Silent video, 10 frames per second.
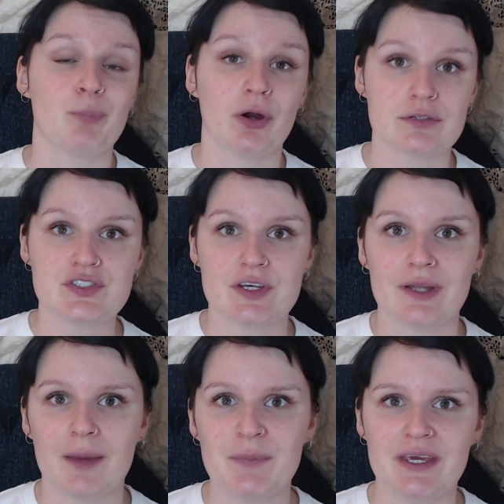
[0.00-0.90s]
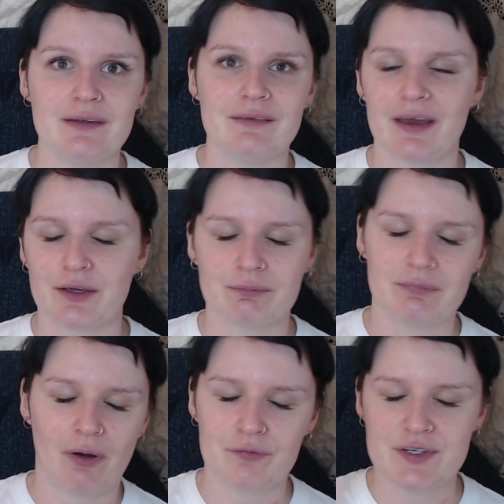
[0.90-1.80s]
person. I mean,
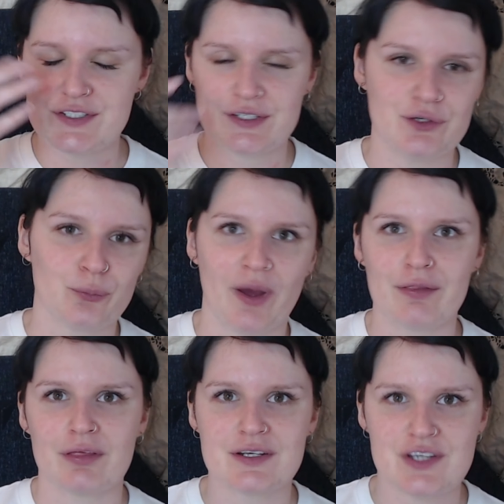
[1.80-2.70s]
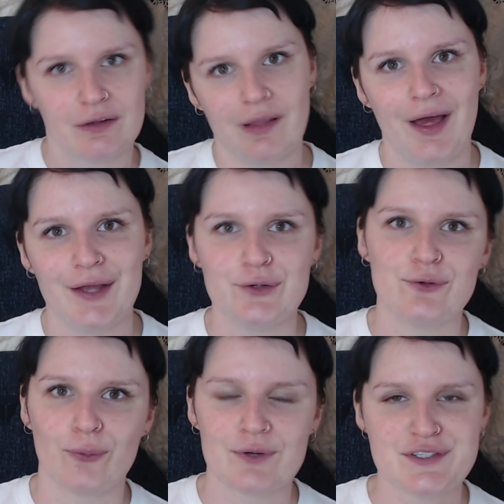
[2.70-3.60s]
obviously you write things online, you
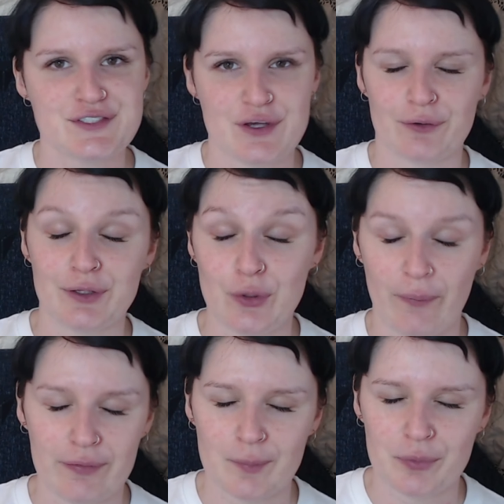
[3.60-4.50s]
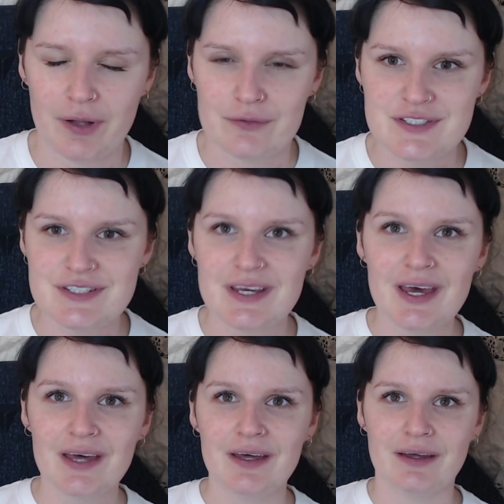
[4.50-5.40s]
don't necessarily know how they're pronounced.
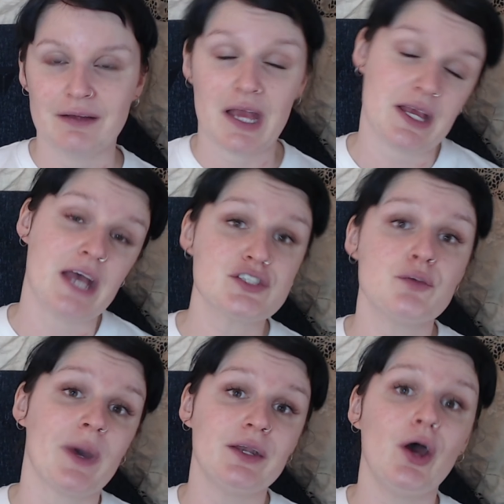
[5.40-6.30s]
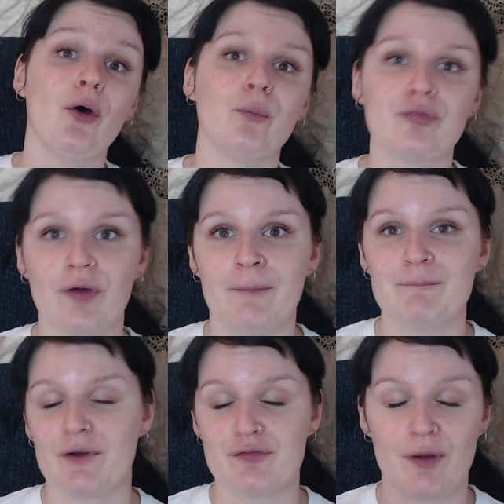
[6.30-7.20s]
As you might know
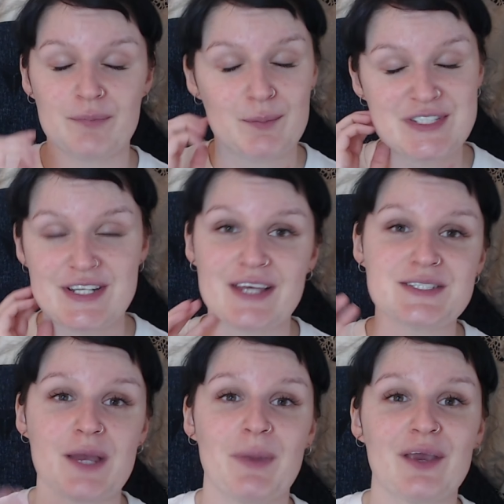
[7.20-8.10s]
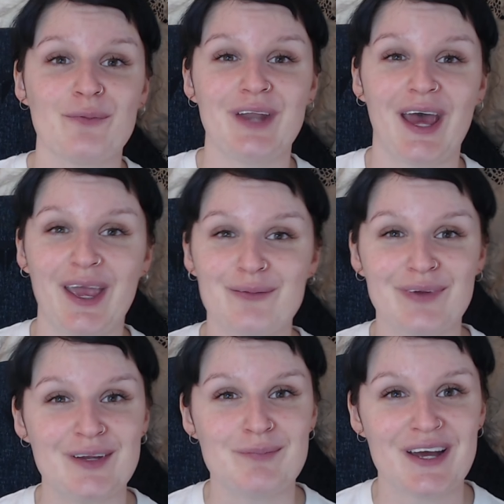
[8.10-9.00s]
from the mistakes I make when I
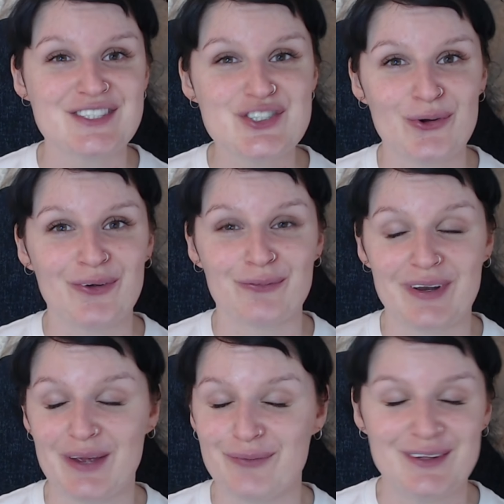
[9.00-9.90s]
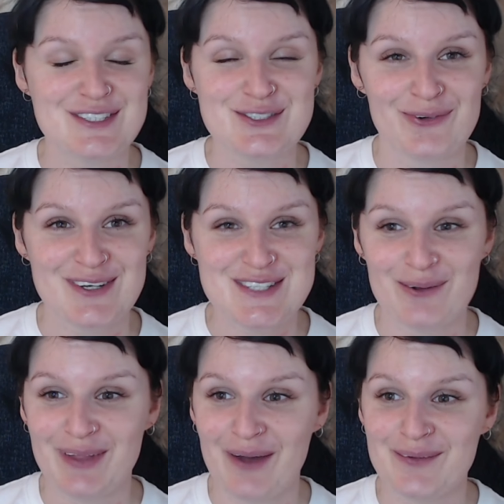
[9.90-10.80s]
read the stories
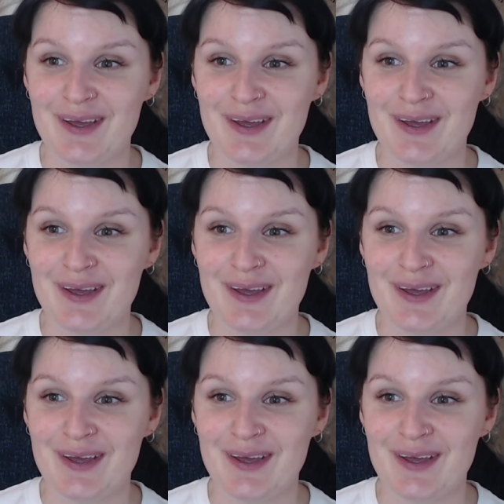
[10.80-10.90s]
out loud.